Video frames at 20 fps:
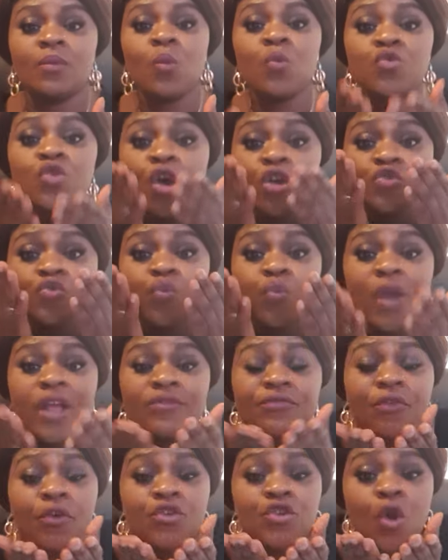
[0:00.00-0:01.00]
Just
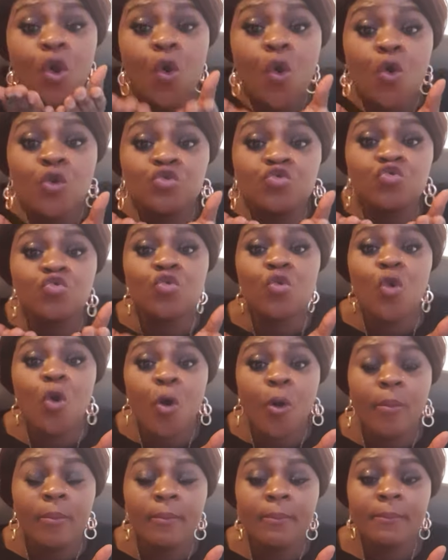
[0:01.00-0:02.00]
wait for your own to
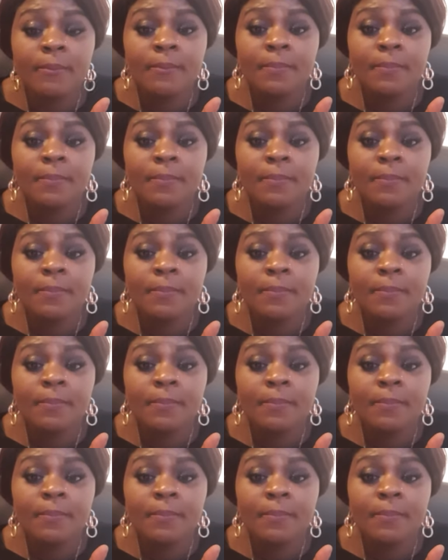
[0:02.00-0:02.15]
come.